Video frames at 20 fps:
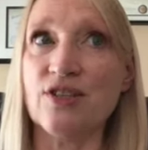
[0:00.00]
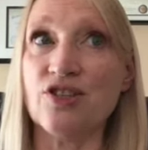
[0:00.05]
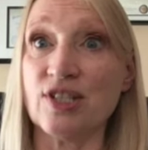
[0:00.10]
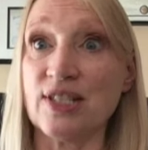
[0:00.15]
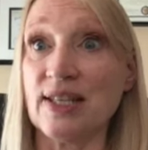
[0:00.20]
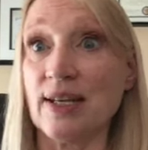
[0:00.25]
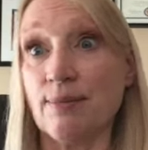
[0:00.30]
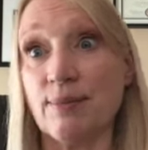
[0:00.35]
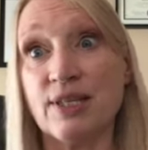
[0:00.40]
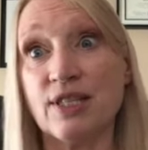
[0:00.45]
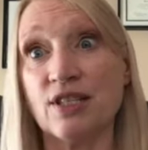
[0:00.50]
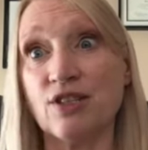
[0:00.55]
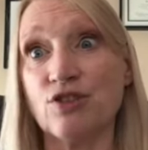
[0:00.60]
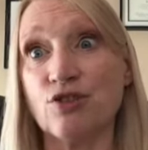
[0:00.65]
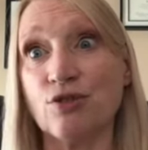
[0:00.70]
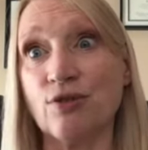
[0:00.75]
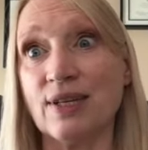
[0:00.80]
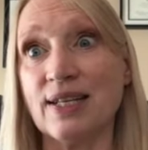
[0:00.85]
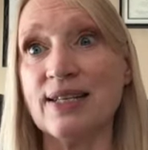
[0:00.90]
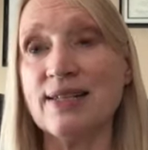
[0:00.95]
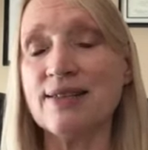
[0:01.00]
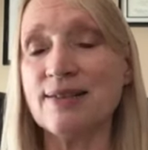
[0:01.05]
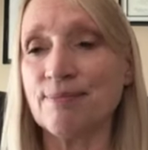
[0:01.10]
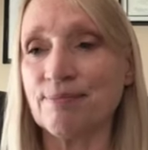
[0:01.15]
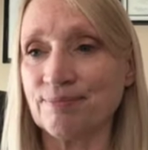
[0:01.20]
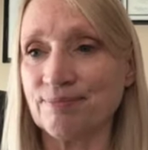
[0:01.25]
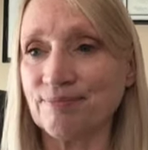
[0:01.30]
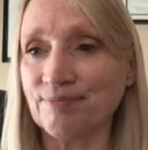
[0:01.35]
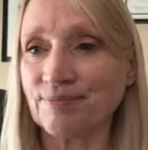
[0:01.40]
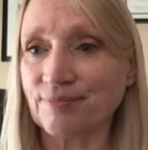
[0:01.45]
just like my sister is.
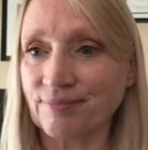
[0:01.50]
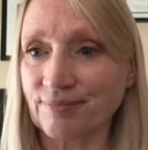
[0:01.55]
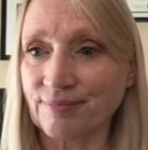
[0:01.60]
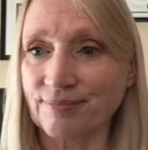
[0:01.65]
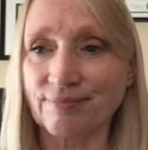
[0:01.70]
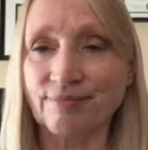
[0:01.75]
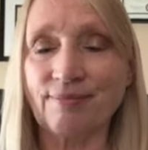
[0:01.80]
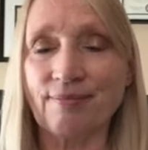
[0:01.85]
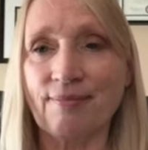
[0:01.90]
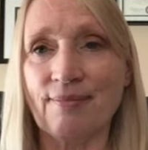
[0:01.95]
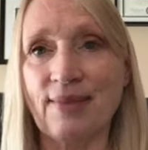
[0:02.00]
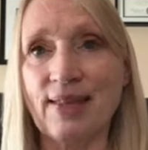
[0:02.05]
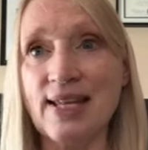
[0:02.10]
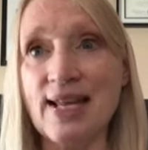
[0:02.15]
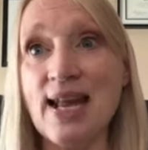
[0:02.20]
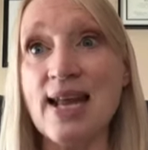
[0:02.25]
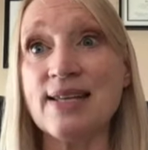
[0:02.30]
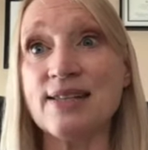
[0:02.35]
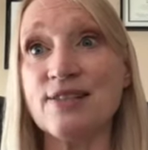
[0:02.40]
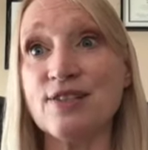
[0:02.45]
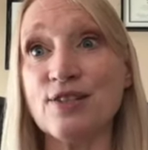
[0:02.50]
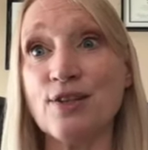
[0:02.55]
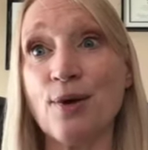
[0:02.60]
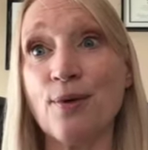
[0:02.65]
And so